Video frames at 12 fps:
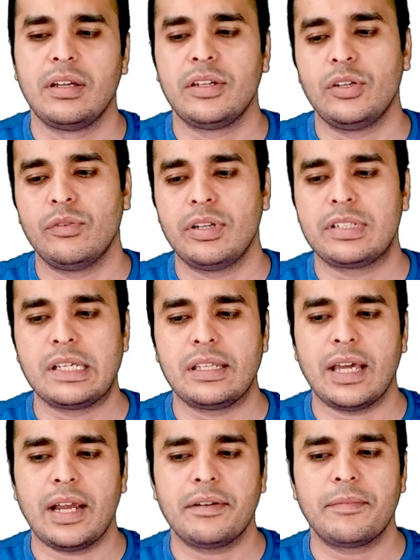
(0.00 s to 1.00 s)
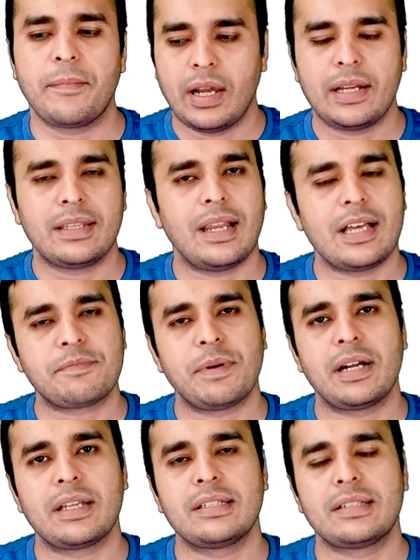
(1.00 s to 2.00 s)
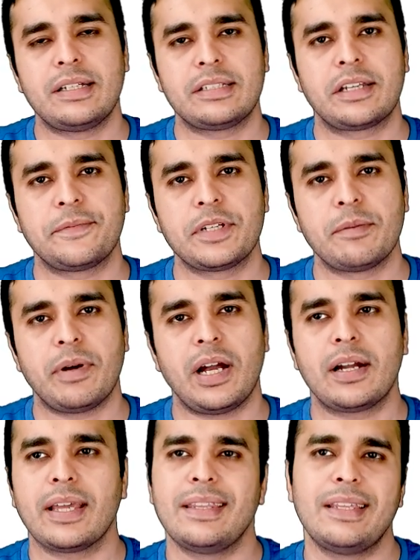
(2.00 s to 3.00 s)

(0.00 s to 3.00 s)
You will see that. And the last part is the description part.